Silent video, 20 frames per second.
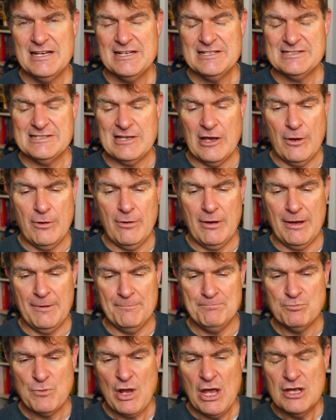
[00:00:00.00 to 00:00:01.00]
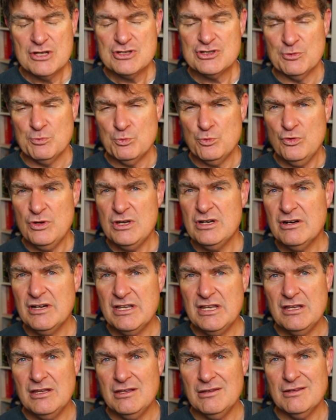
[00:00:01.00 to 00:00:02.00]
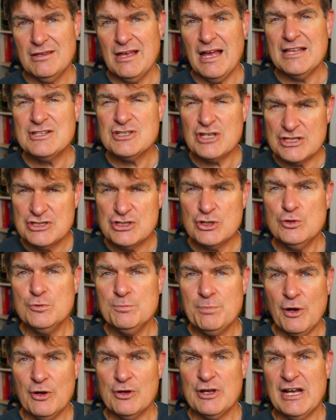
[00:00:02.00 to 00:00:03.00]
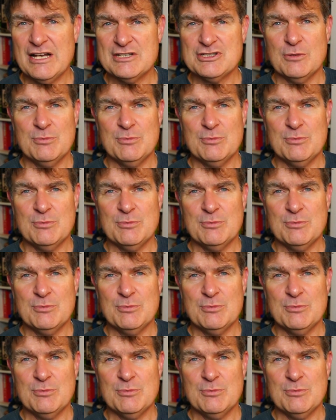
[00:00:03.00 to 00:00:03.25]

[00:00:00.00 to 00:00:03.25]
So some really, it's a good podcast.